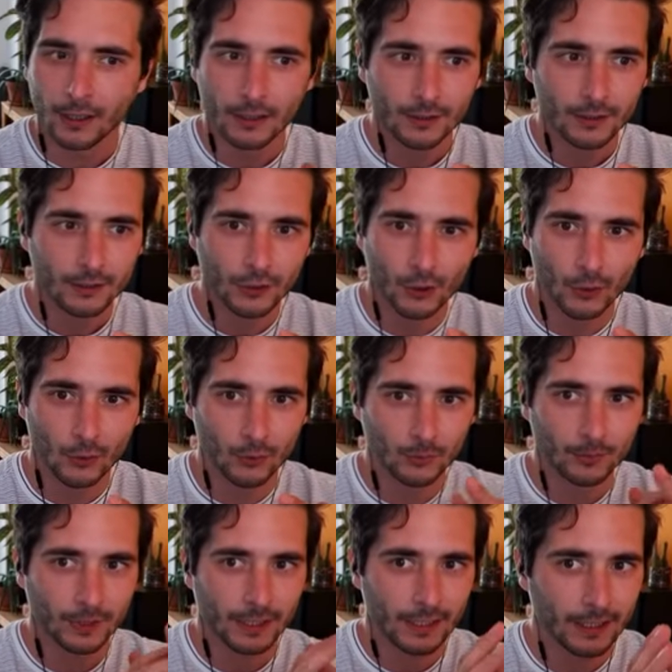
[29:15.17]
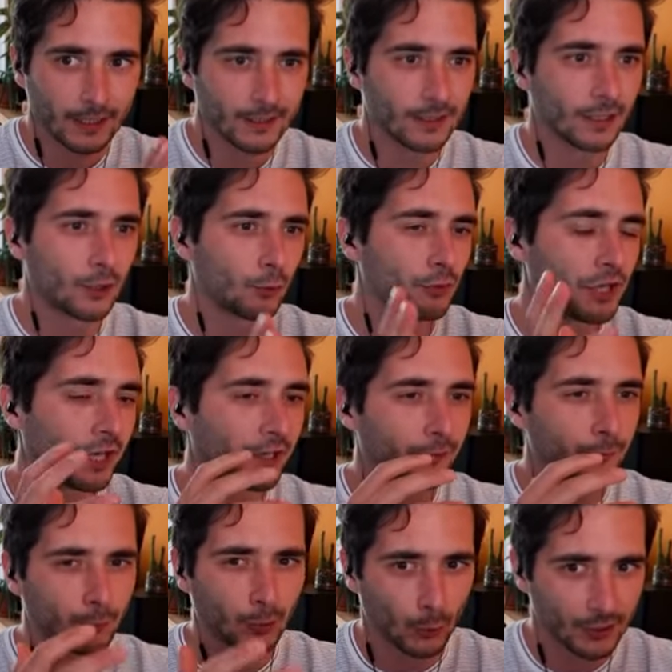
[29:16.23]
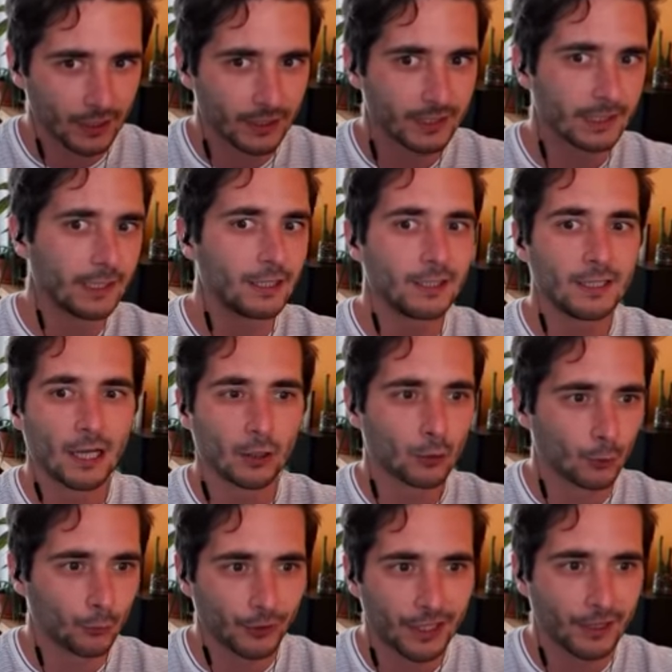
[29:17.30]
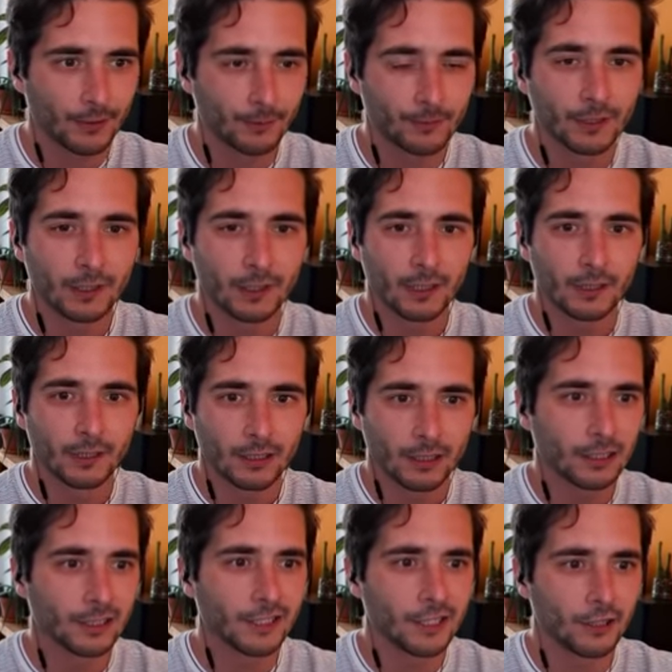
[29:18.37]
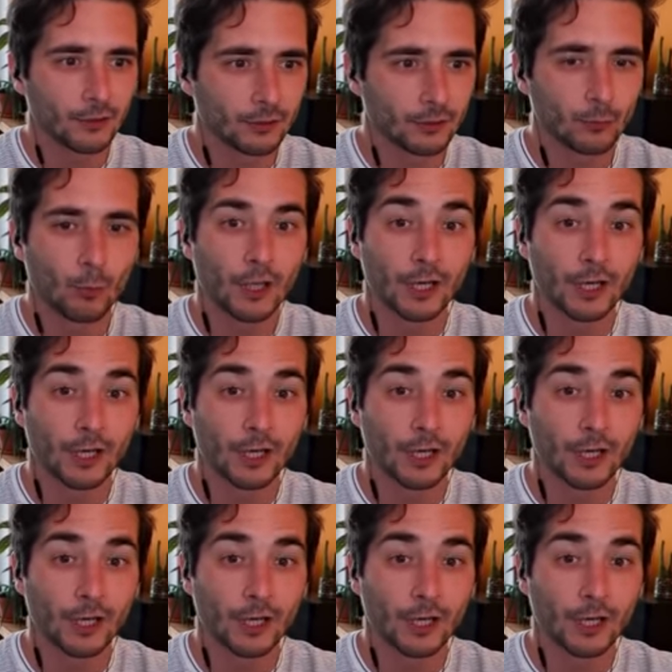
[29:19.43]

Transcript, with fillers: So is the creative process, is the algorithm clear what